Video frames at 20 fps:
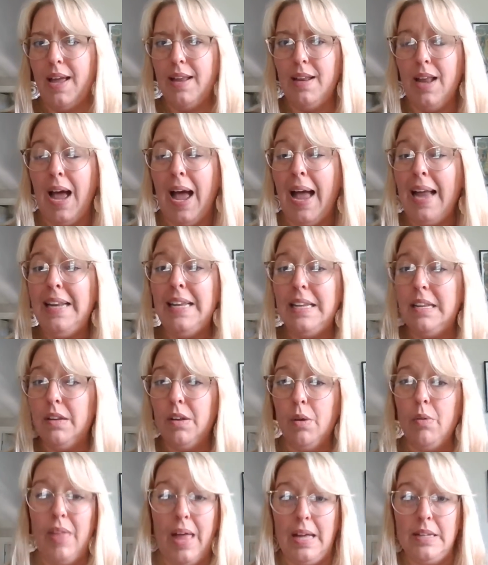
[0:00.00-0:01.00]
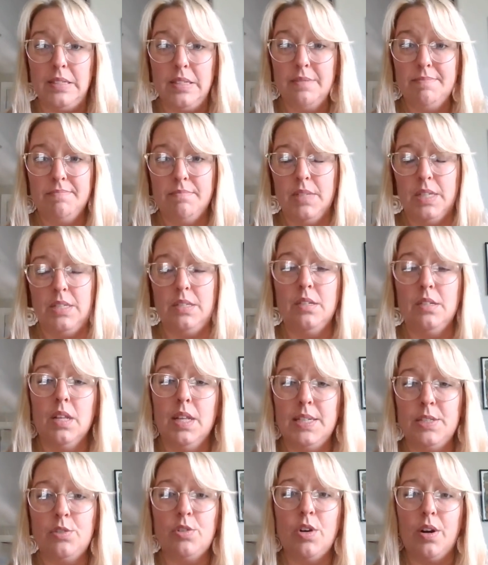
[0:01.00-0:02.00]
I didn't know that
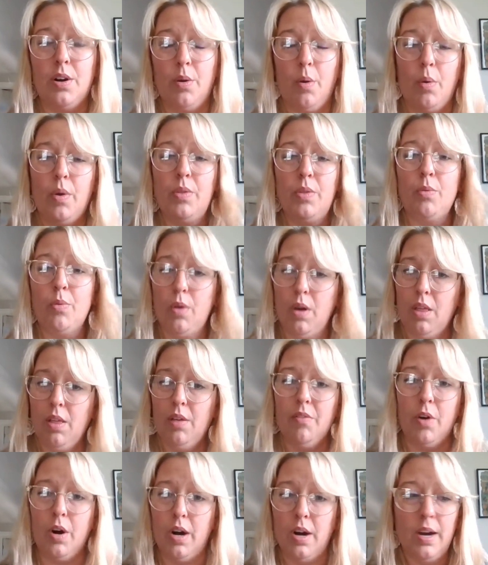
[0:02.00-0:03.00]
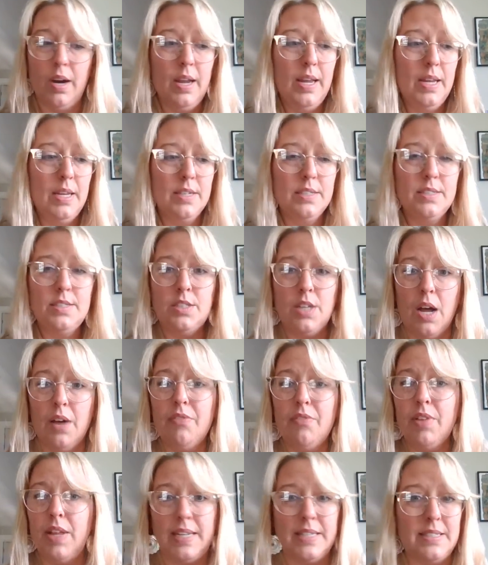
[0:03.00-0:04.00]
until I started going through all of our
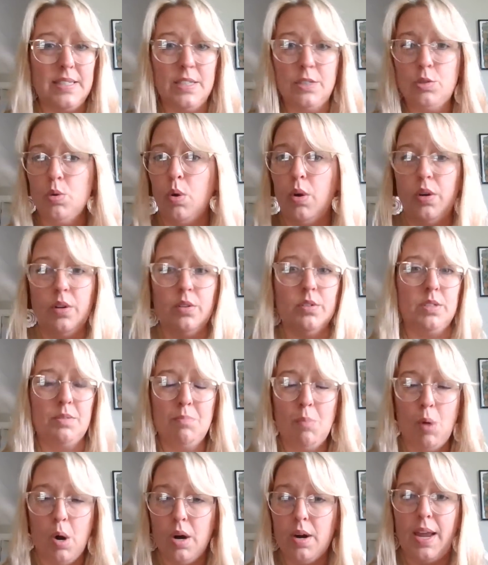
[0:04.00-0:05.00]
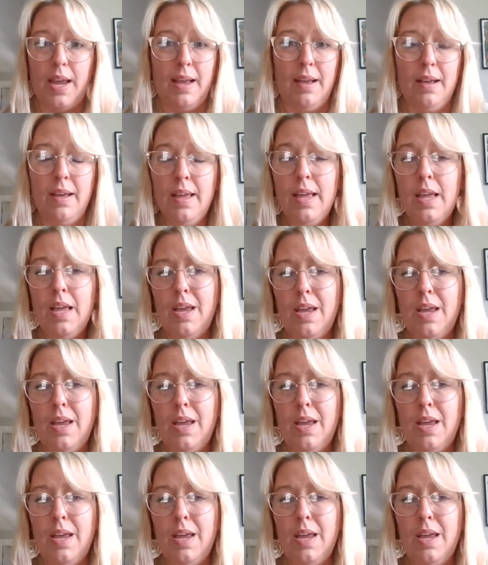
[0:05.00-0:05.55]
stuff like essential oils and marking,